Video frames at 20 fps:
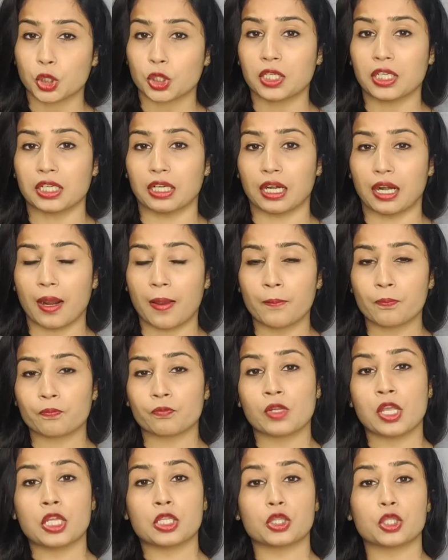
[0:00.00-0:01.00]
sugar.
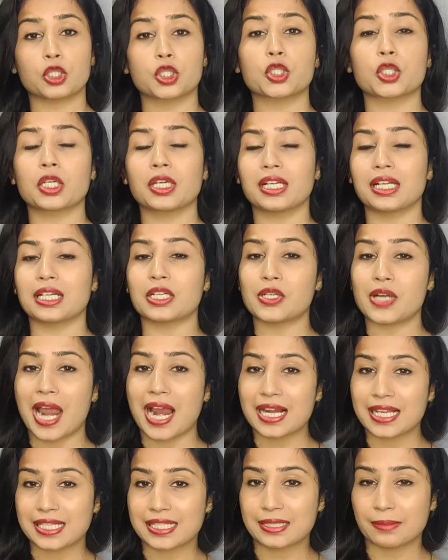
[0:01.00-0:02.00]
The sugar
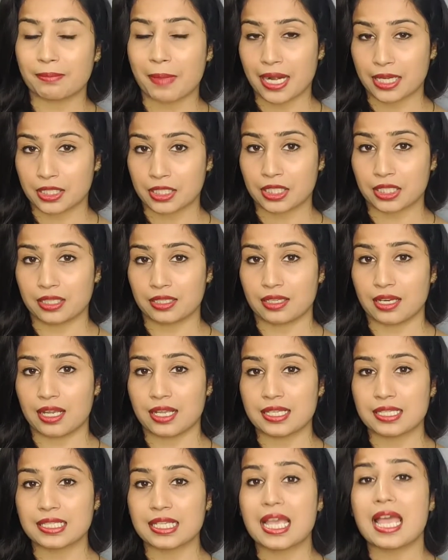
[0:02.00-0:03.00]
attracts the
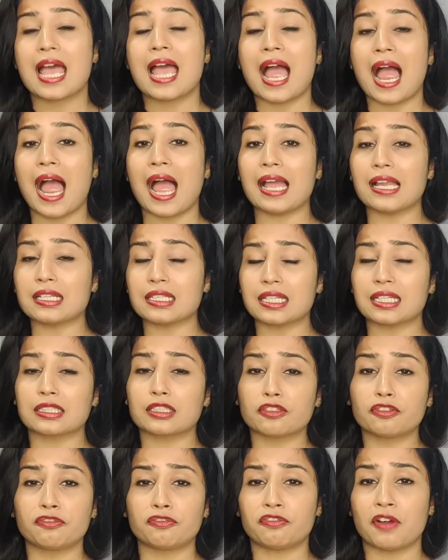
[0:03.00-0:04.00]
bacteria and
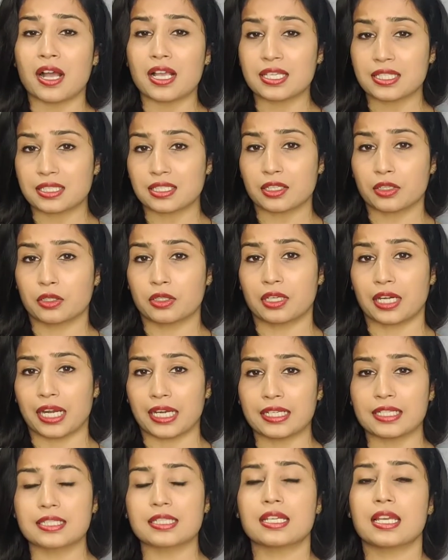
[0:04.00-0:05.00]
at the faster
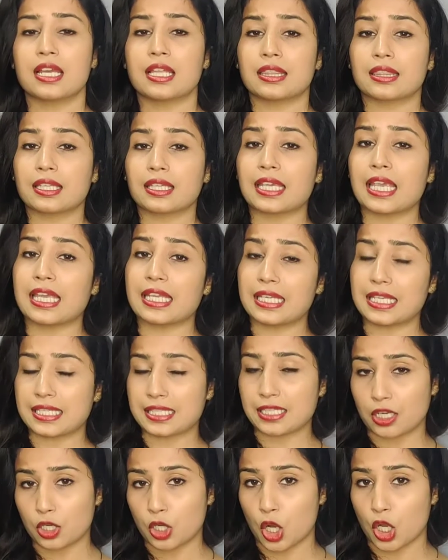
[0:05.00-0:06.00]
rate the
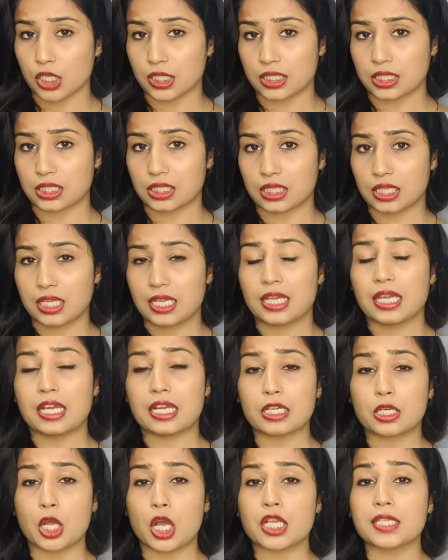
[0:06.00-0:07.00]
caries are caused.
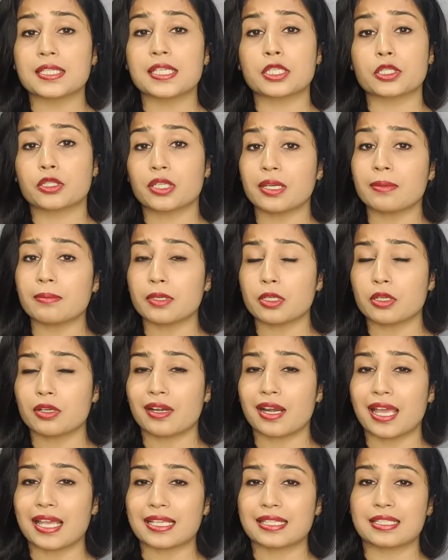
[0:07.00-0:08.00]
It causes
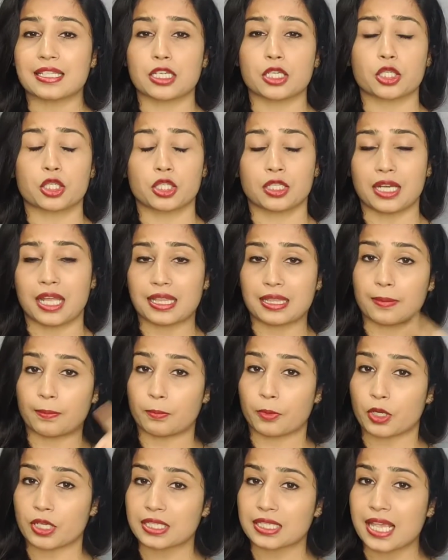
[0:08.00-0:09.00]
demineralization and the
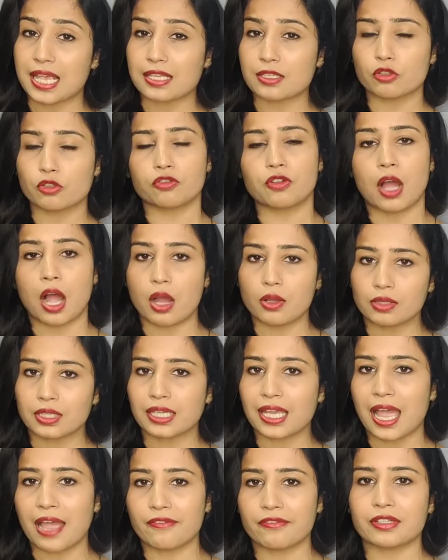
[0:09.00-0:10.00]
process of how
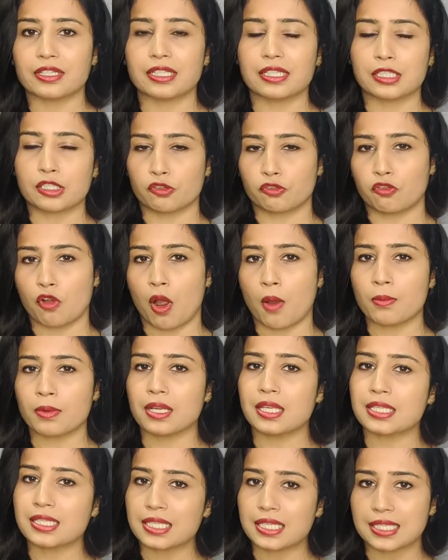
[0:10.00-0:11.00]
the cavity is
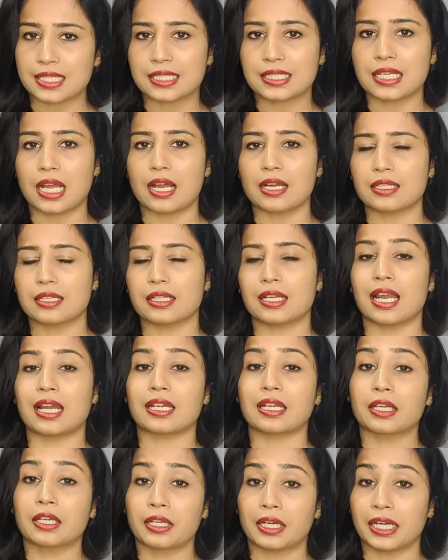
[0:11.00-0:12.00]
formed is started
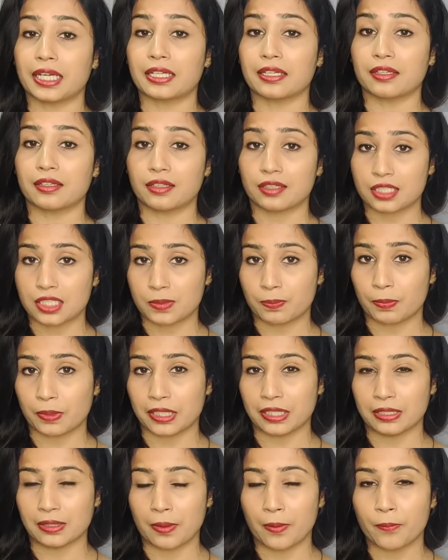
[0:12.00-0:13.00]
at a greater
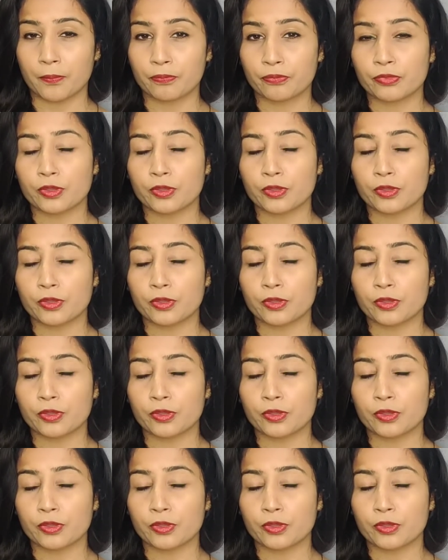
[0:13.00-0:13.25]
speed.